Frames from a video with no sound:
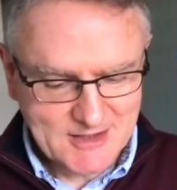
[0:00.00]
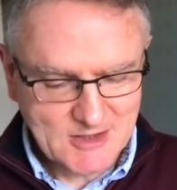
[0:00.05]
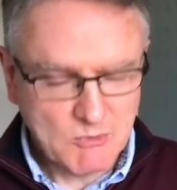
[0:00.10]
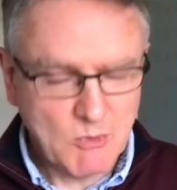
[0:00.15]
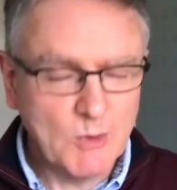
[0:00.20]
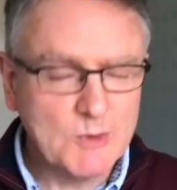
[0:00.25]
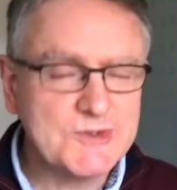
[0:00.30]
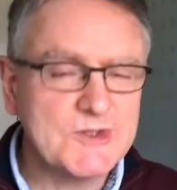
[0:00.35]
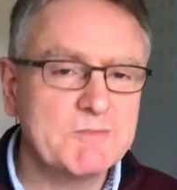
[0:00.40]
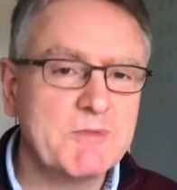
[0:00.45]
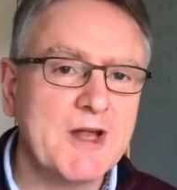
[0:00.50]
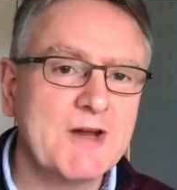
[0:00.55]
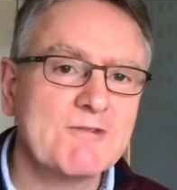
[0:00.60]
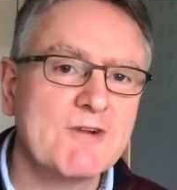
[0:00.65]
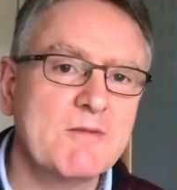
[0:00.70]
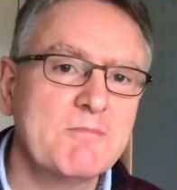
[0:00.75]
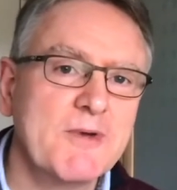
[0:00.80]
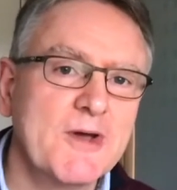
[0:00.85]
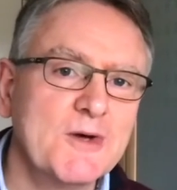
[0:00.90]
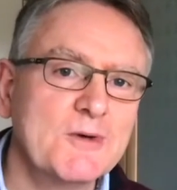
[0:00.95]
The walls had been
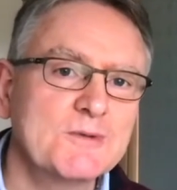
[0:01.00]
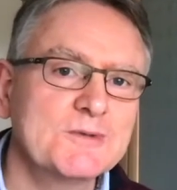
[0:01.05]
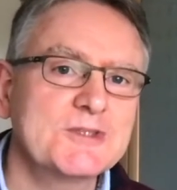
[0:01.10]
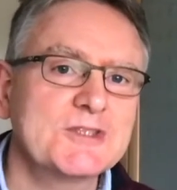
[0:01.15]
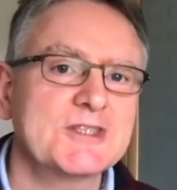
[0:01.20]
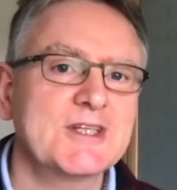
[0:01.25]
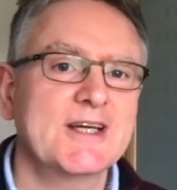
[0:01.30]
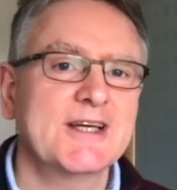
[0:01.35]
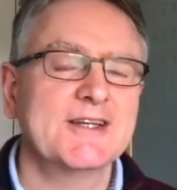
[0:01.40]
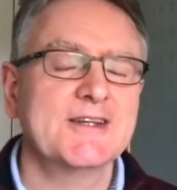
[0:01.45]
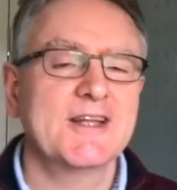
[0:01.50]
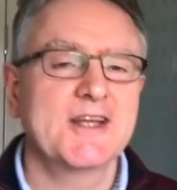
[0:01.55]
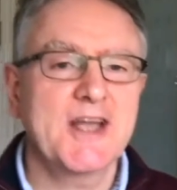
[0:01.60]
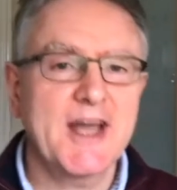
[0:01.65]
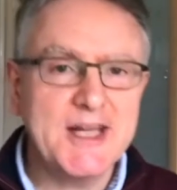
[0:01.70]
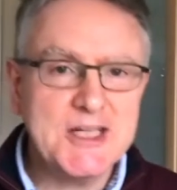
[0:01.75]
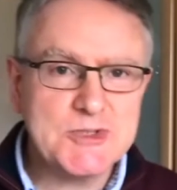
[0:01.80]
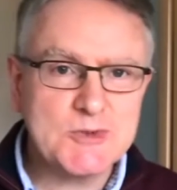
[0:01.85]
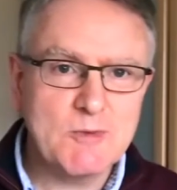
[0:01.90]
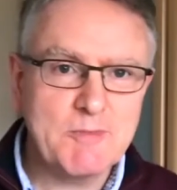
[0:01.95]
rebuilt and the
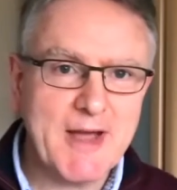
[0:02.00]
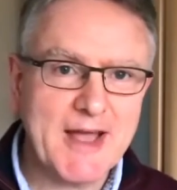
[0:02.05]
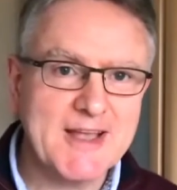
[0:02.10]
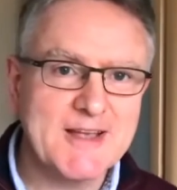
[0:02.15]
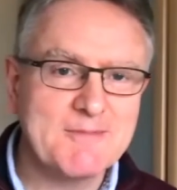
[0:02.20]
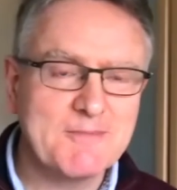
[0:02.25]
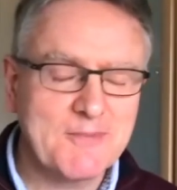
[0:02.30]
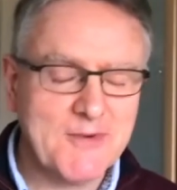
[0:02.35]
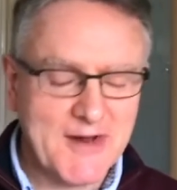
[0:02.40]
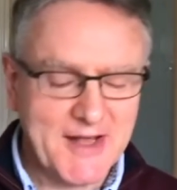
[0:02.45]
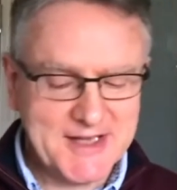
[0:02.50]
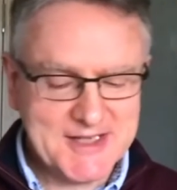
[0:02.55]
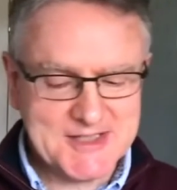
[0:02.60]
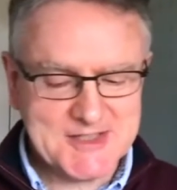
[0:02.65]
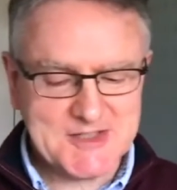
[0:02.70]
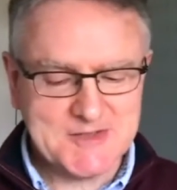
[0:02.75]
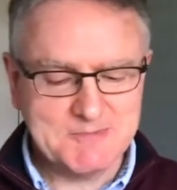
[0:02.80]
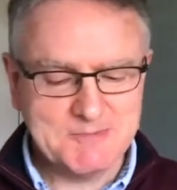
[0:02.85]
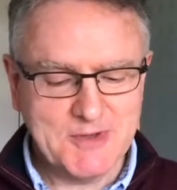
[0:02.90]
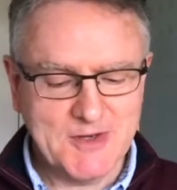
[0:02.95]
gates were back in
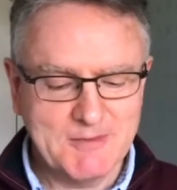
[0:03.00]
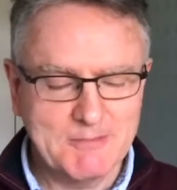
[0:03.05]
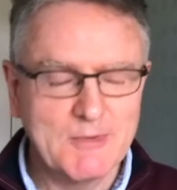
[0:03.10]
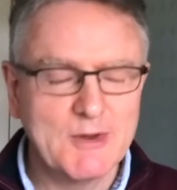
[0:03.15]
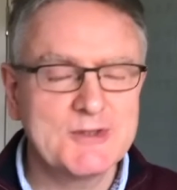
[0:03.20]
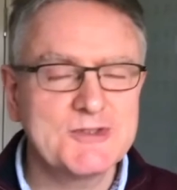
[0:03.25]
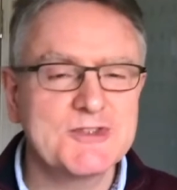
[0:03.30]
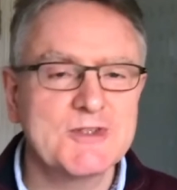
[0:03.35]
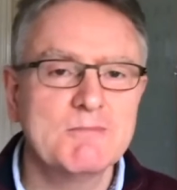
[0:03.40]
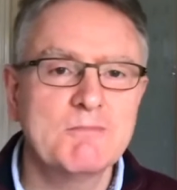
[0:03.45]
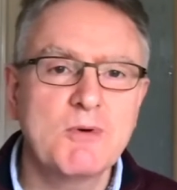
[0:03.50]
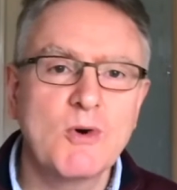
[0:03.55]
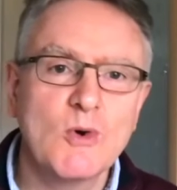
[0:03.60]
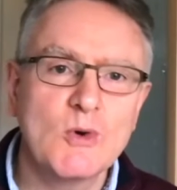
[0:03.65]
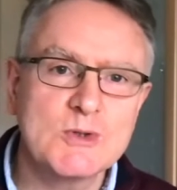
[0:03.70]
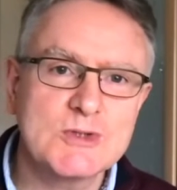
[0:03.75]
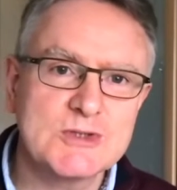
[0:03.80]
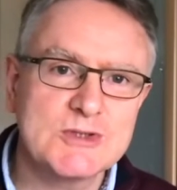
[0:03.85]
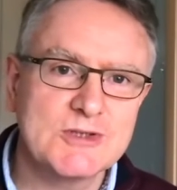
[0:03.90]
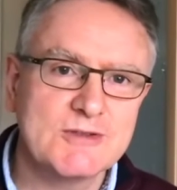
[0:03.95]
place, but most
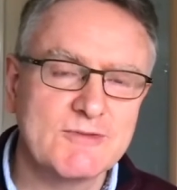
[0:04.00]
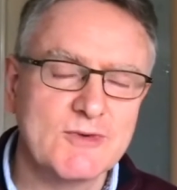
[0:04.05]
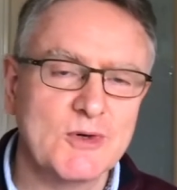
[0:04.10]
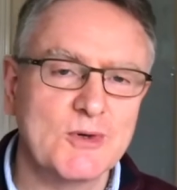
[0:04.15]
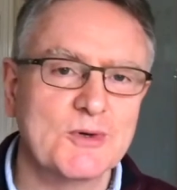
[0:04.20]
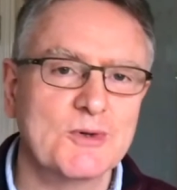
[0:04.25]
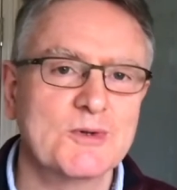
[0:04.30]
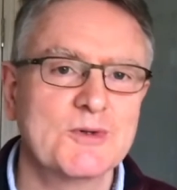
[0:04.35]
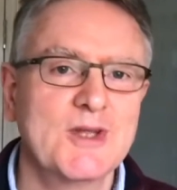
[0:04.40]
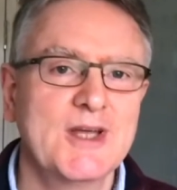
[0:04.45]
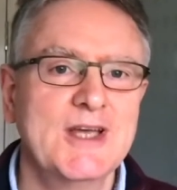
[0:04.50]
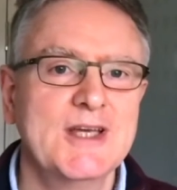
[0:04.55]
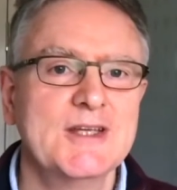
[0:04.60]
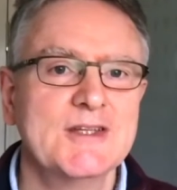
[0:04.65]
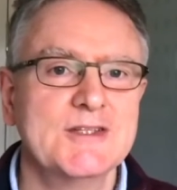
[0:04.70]
important of all,